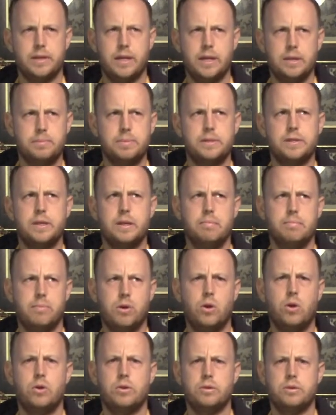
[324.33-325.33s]
80%
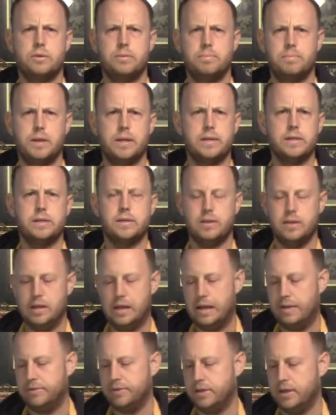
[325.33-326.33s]
plant-based
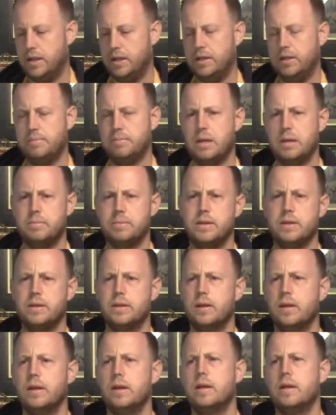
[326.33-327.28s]
lifestyle, and maybe